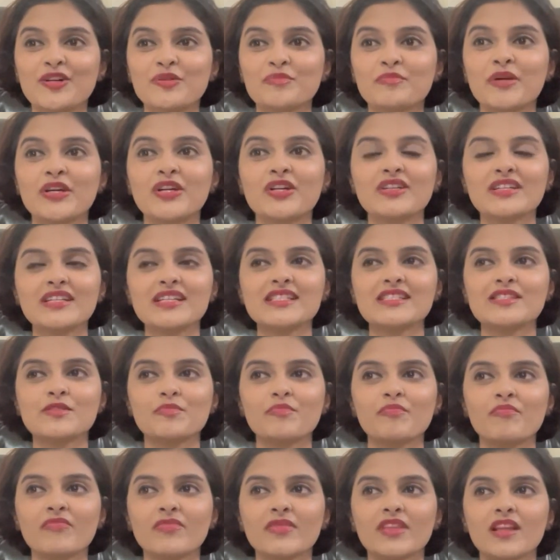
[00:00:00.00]
Because
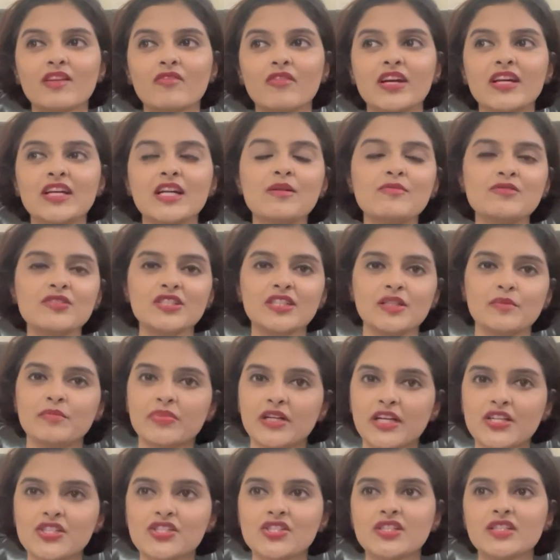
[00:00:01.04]
when it comes to
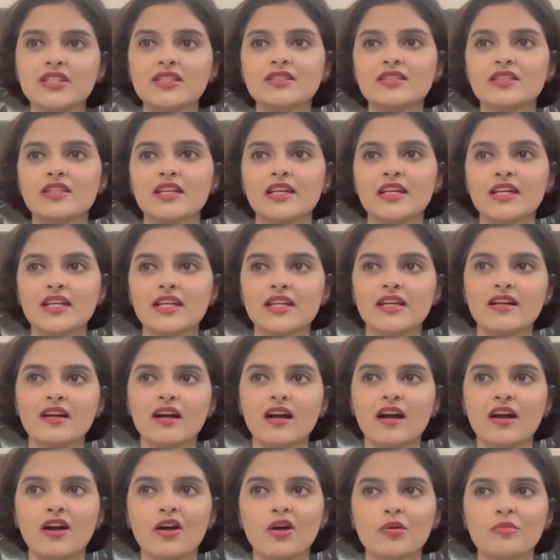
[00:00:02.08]
depression,
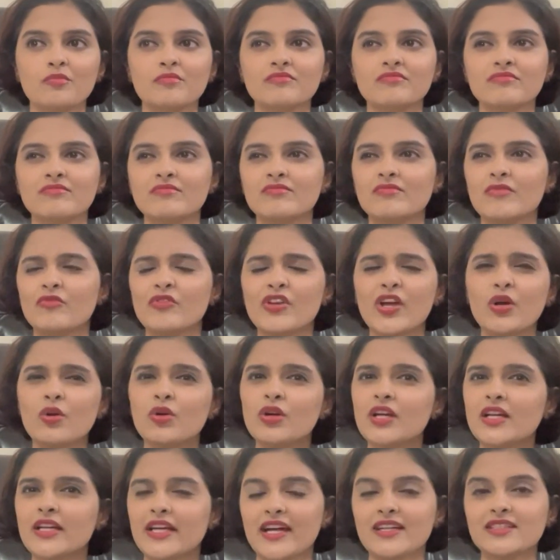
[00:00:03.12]
we are going
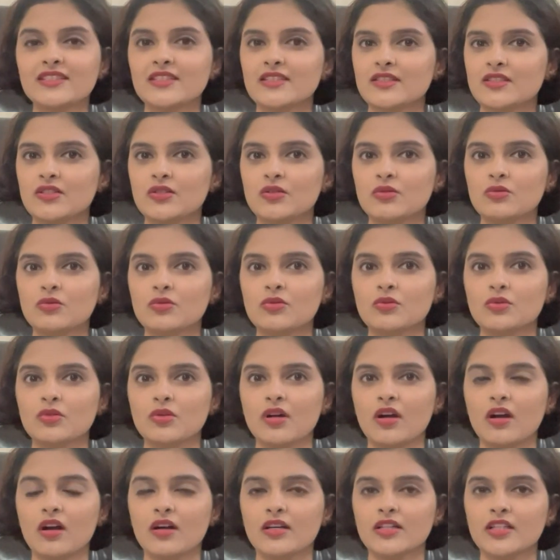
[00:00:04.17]
to get into
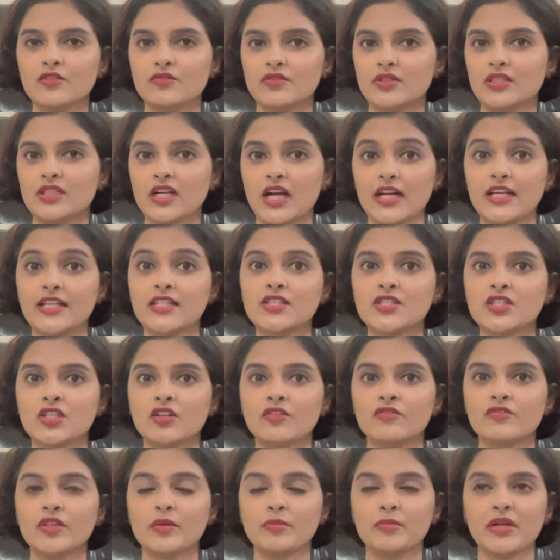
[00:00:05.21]
different kinds
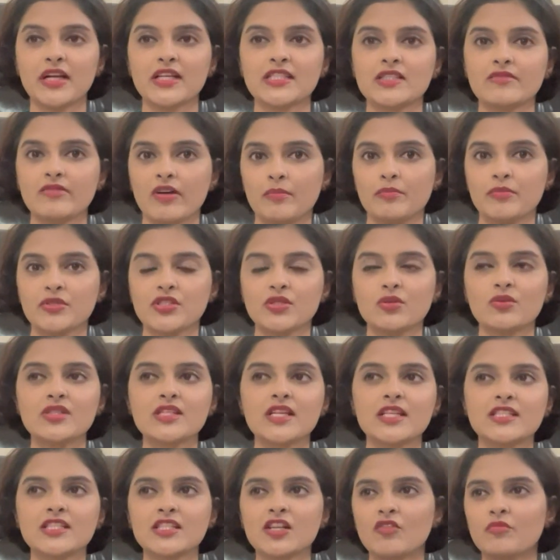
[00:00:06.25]
of depressive episodes
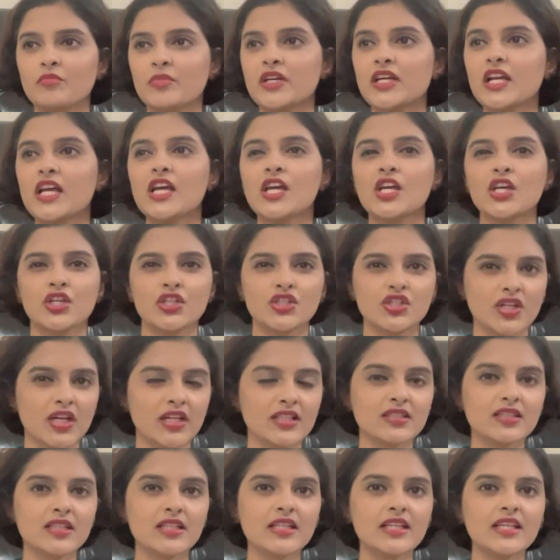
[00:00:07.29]
and stuff, but
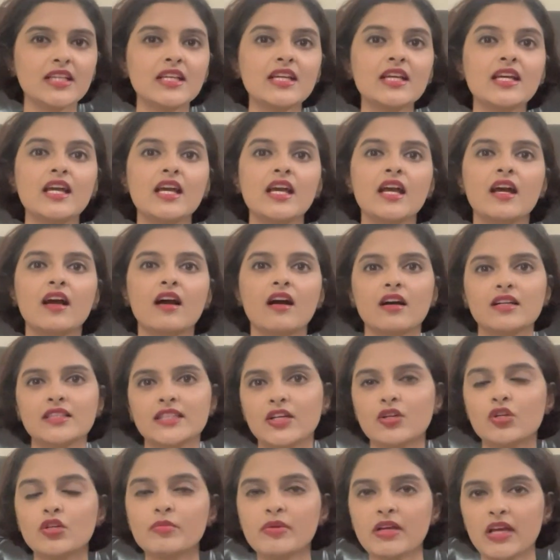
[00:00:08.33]
generally they
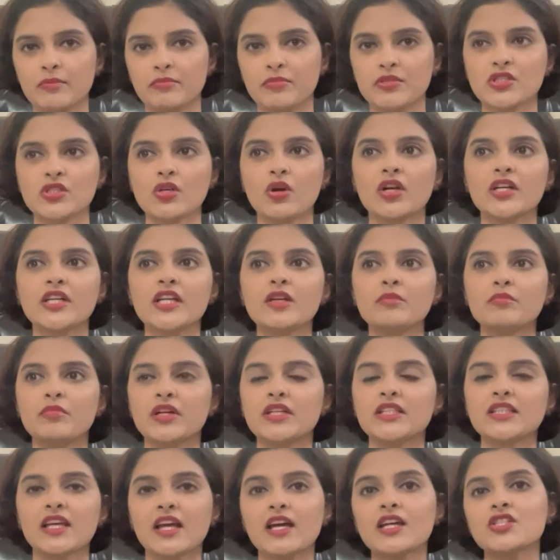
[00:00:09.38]
could be episodic,
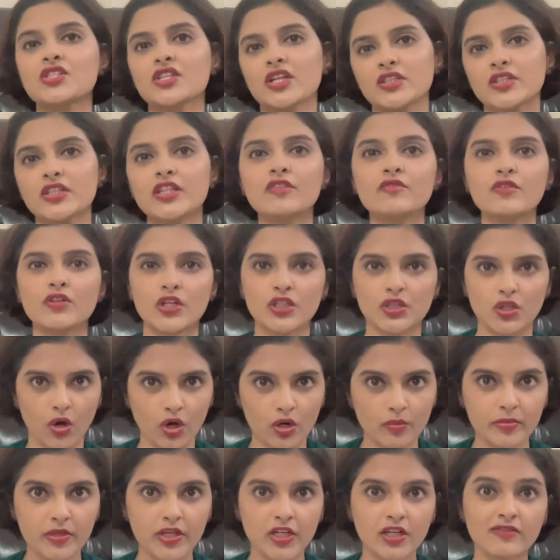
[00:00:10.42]
but they are generally for a
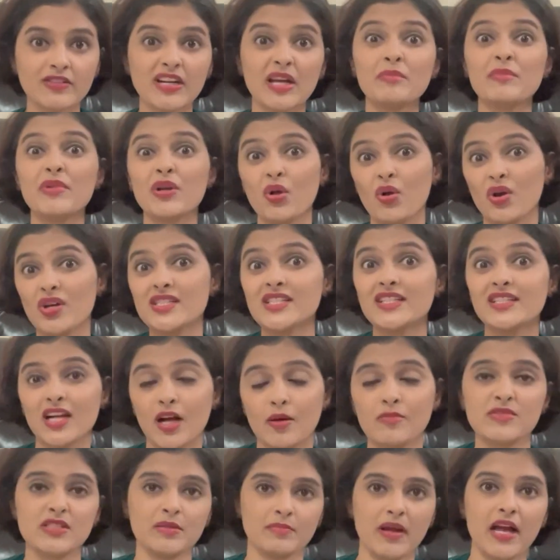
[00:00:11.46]
long period of time because it
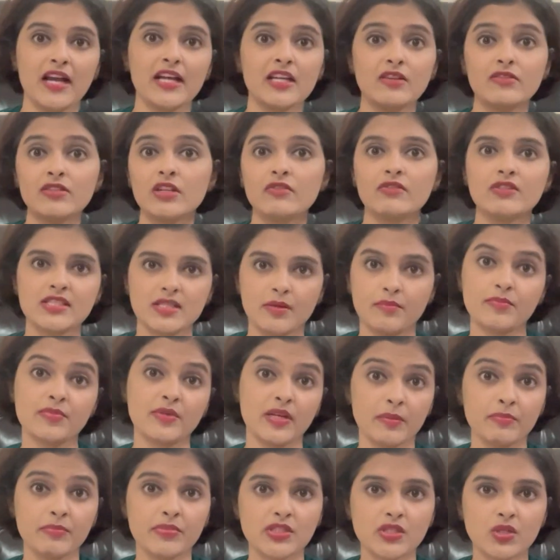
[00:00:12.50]
comes back. Even if it's
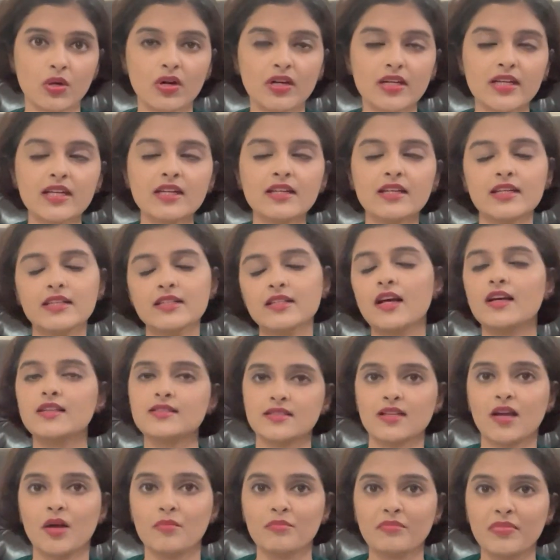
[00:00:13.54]
episodic, it does
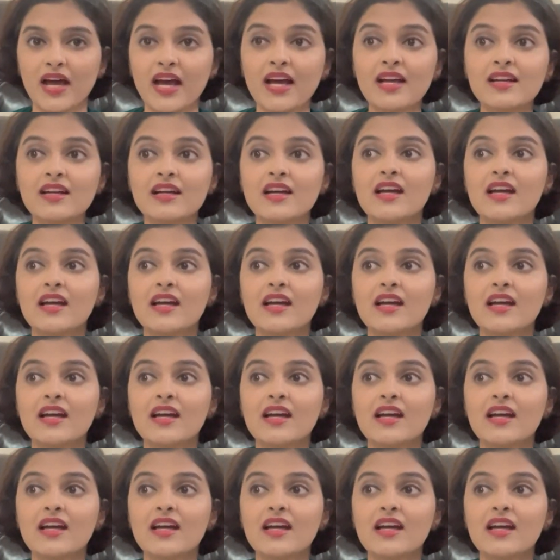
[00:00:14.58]
come back.